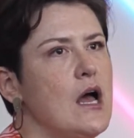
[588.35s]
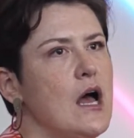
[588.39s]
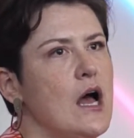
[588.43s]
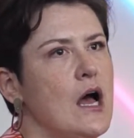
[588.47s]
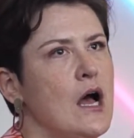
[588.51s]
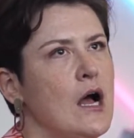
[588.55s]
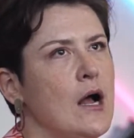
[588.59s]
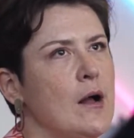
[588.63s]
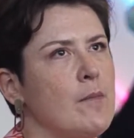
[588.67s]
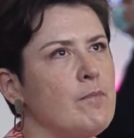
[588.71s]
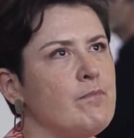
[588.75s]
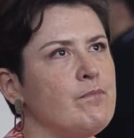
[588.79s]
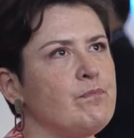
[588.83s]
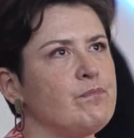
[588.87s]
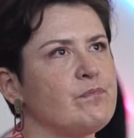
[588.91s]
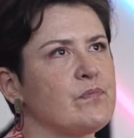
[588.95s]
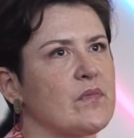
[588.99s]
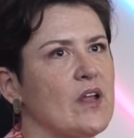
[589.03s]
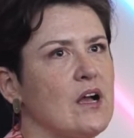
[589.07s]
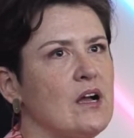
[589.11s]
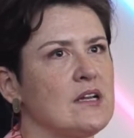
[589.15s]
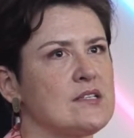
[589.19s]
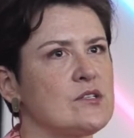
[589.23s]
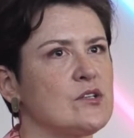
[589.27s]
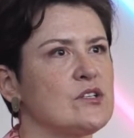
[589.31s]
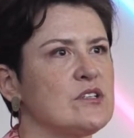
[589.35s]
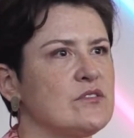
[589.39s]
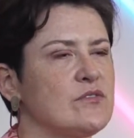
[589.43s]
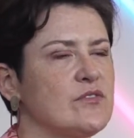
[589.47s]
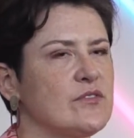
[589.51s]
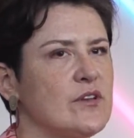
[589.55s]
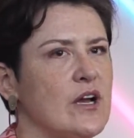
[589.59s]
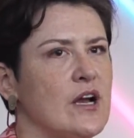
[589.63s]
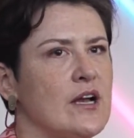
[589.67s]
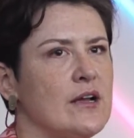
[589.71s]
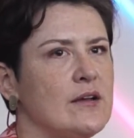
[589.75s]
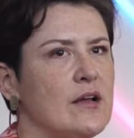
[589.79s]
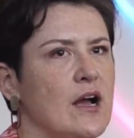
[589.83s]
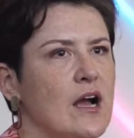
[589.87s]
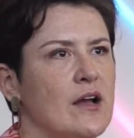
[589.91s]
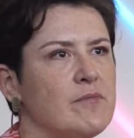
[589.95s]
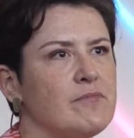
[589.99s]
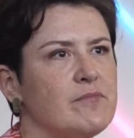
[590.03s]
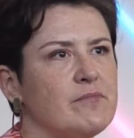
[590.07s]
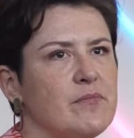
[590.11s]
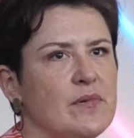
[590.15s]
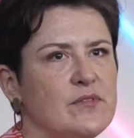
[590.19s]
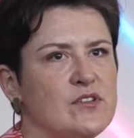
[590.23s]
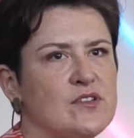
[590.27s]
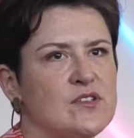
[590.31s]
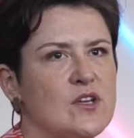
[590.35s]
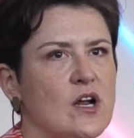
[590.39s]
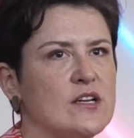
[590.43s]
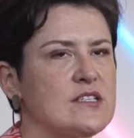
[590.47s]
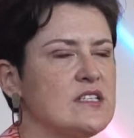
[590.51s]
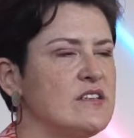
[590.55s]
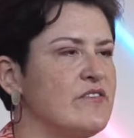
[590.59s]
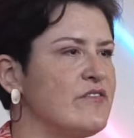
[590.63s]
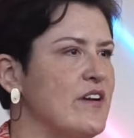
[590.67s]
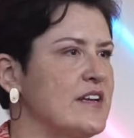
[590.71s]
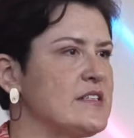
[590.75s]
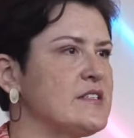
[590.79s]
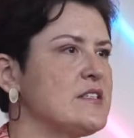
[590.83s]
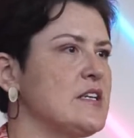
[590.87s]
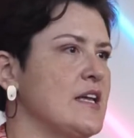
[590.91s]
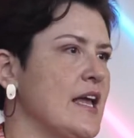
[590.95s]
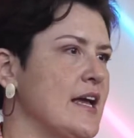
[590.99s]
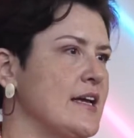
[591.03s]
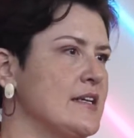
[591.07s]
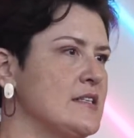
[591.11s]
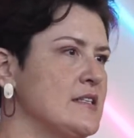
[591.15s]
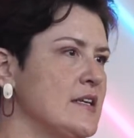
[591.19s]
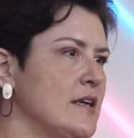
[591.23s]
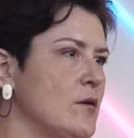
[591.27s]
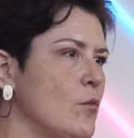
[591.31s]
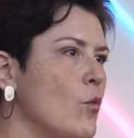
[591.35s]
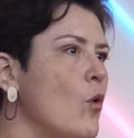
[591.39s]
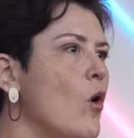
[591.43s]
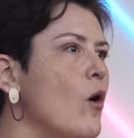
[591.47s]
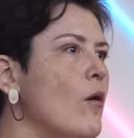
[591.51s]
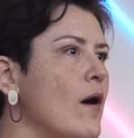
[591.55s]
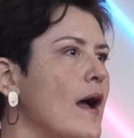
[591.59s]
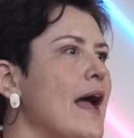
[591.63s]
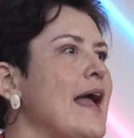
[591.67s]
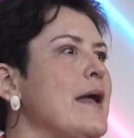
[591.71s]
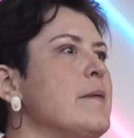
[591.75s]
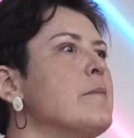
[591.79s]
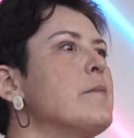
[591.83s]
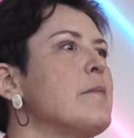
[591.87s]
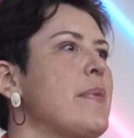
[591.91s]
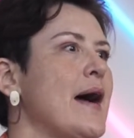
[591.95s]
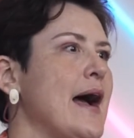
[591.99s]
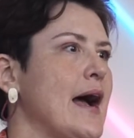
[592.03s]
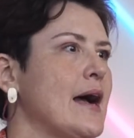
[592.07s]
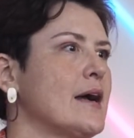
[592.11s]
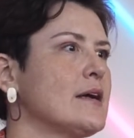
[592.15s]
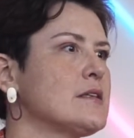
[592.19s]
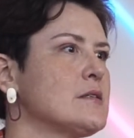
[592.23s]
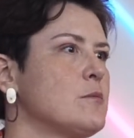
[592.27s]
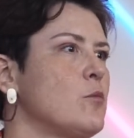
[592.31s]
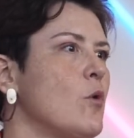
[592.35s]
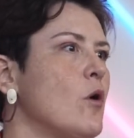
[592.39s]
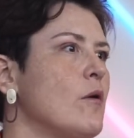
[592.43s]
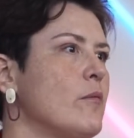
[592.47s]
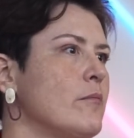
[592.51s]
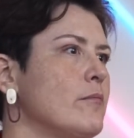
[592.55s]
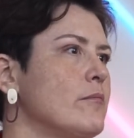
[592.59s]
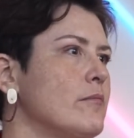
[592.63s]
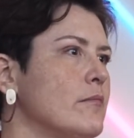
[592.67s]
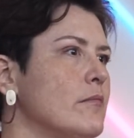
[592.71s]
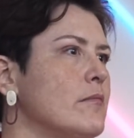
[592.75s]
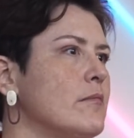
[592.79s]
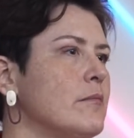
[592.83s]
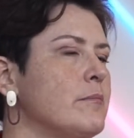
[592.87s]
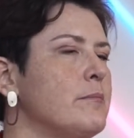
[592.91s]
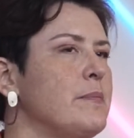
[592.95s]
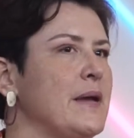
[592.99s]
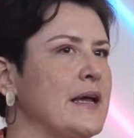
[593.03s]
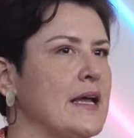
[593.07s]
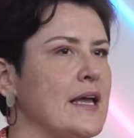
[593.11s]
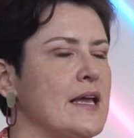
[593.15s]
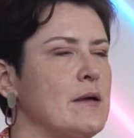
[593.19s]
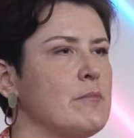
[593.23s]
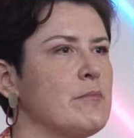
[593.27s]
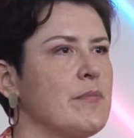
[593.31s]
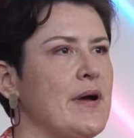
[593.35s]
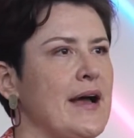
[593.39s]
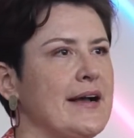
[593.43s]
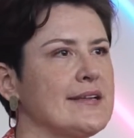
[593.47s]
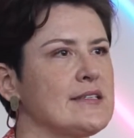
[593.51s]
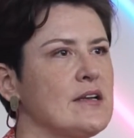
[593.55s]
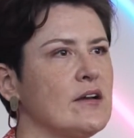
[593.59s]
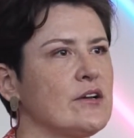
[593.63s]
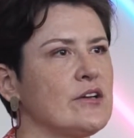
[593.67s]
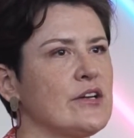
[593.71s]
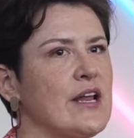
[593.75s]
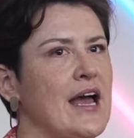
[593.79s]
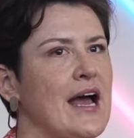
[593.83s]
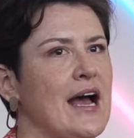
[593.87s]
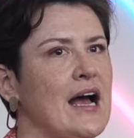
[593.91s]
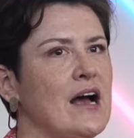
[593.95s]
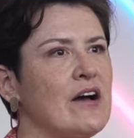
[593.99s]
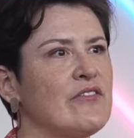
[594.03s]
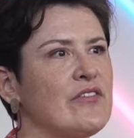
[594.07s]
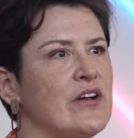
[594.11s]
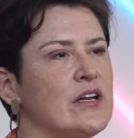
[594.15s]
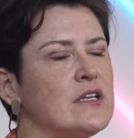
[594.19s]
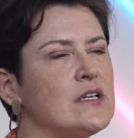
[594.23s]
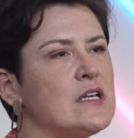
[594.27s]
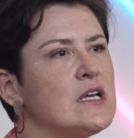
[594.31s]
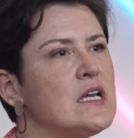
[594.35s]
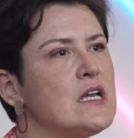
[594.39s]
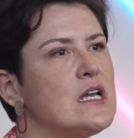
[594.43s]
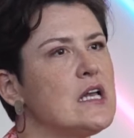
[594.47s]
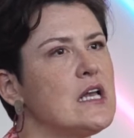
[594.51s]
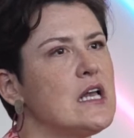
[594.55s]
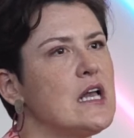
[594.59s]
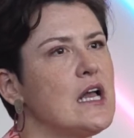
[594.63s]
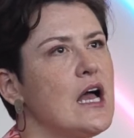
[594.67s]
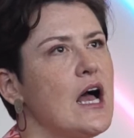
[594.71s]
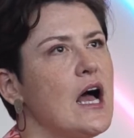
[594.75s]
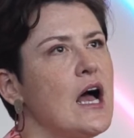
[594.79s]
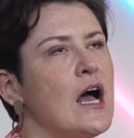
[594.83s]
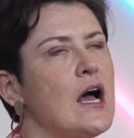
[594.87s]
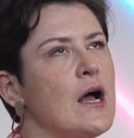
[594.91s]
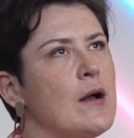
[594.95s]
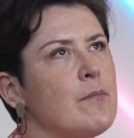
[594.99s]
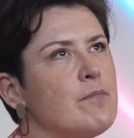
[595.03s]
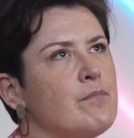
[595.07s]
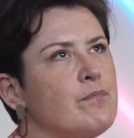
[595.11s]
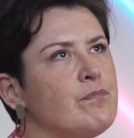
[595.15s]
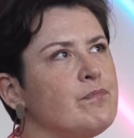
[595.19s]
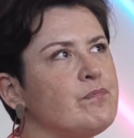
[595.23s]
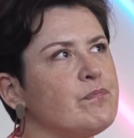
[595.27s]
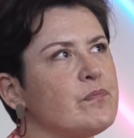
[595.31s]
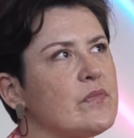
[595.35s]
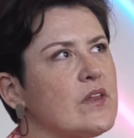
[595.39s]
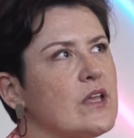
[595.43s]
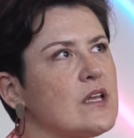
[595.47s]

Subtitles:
I started investigating what bigger impact I could have, and